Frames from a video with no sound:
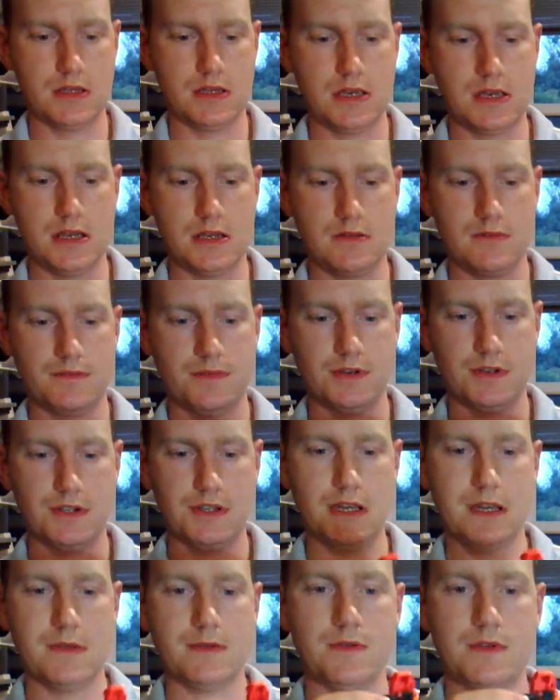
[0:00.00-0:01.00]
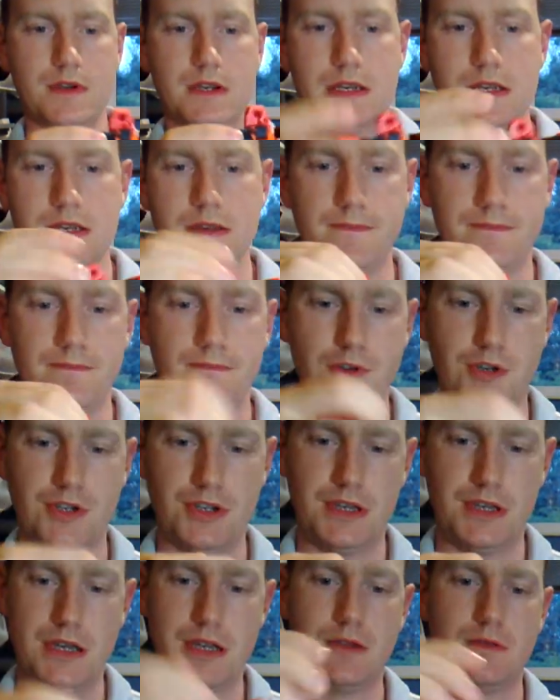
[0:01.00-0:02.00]
and then push them away,
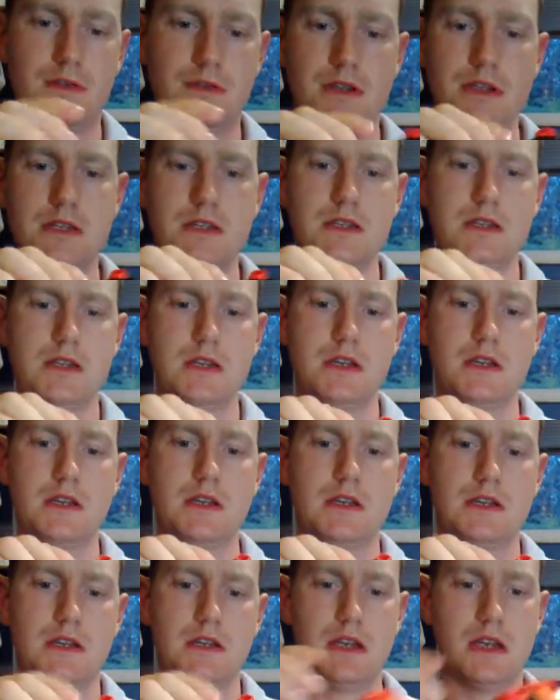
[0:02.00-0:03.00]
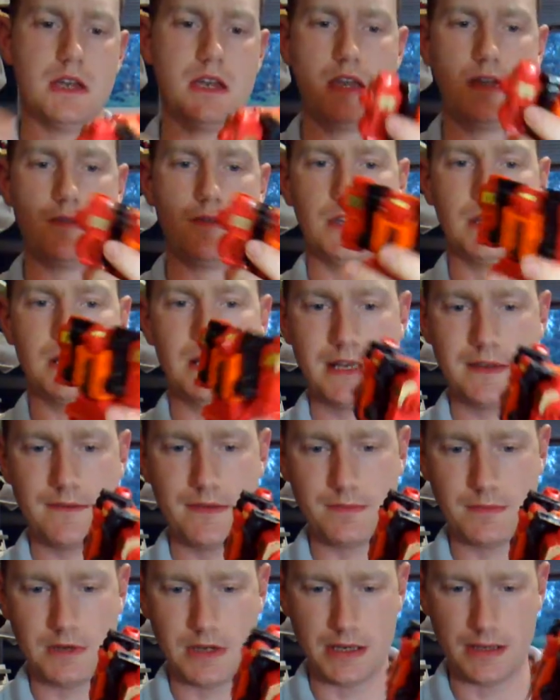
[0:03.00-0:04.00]
push that away. We're going to
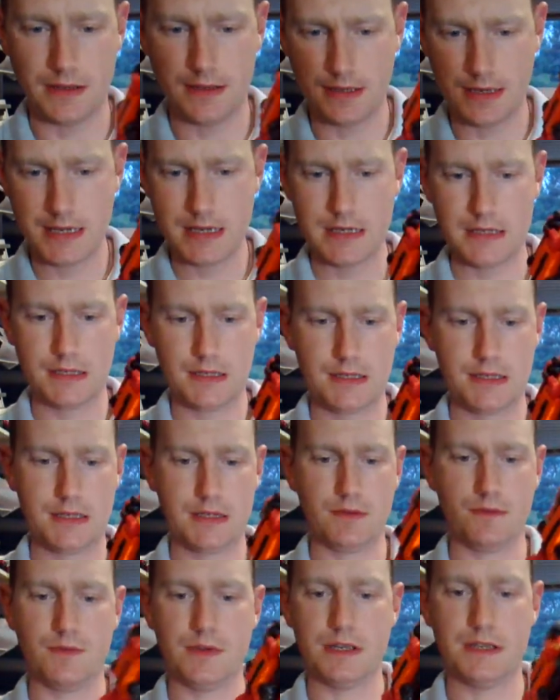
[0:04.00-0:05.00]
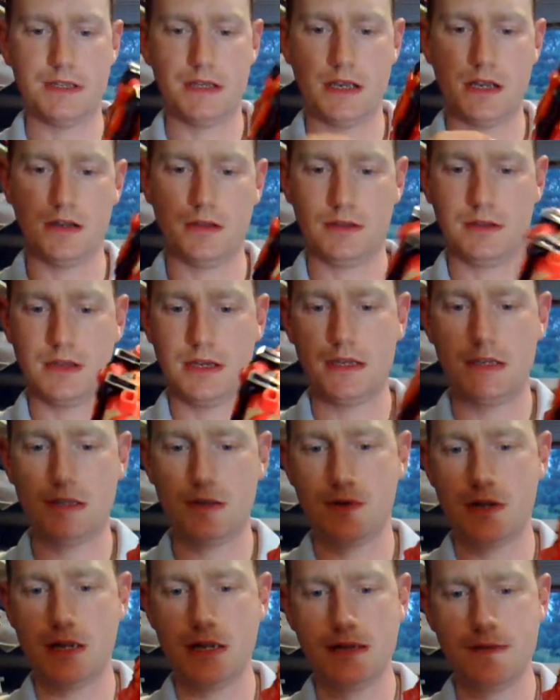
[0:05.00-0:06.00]
leave him like that. We tuck
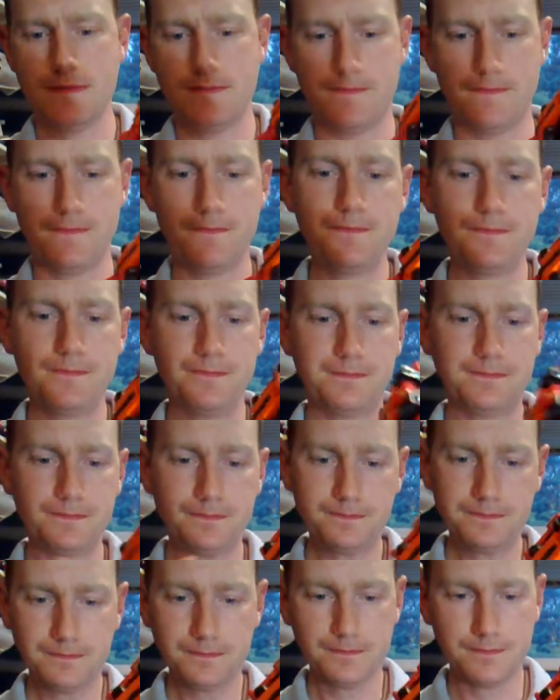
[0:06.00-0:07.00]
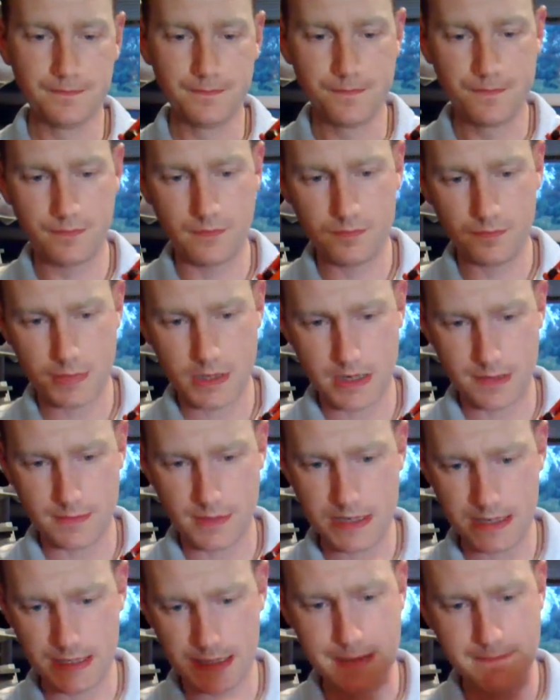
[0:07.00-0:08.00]
these away.
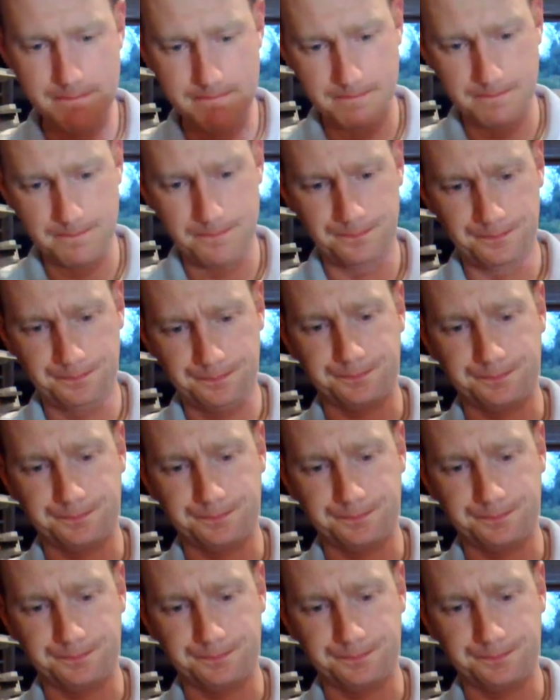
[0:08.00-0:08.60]
Pardon me again.